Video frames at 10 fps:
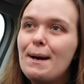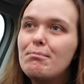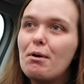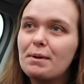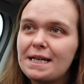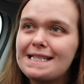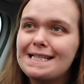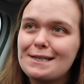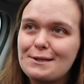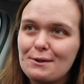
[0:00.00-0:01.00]
But because
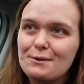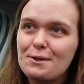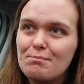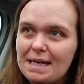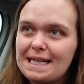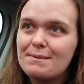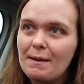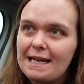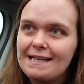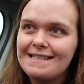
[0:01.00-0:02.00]
it's such a big
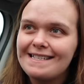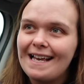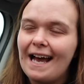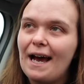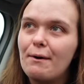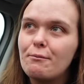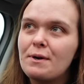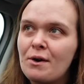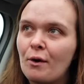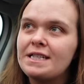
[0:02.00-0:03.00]
space,
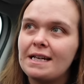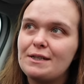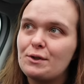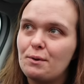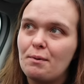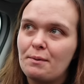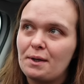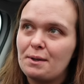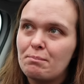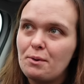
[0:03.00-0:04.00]
we're not entirely sure where we're
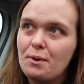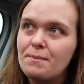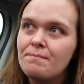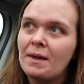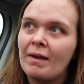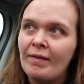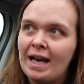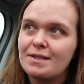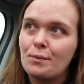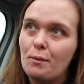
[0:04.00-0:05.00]
going to put them, and
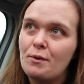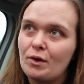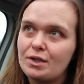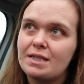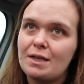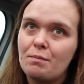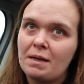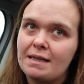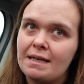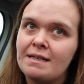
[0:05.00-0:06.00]
that's what we got to do
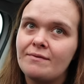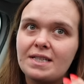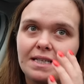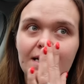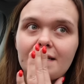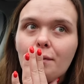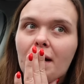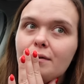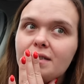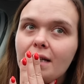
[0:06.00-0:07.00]
by the end of today as
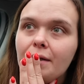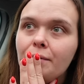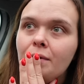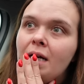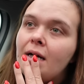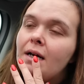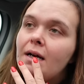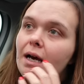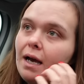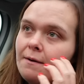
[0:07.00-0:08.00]
well. So
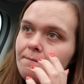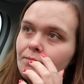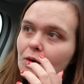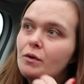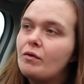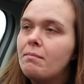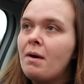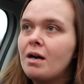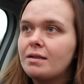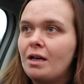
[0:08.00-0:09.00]
we've got
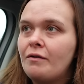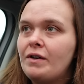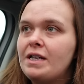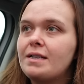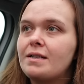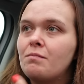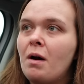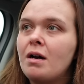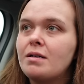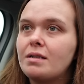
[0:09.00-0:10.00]
Mark's office, because
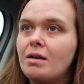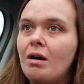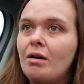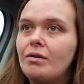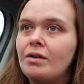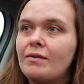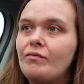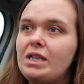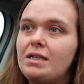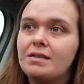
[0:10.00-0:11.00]
Mark's got the
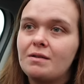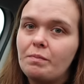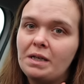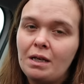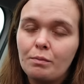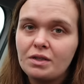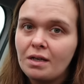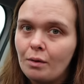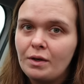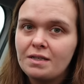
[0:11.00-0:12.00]
convenience of being able to
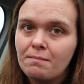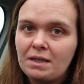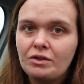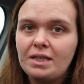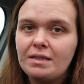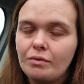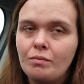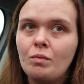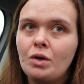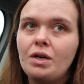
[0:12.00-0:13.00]
go into Manchester
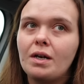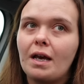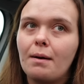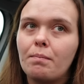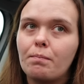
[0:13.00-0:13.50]
and work,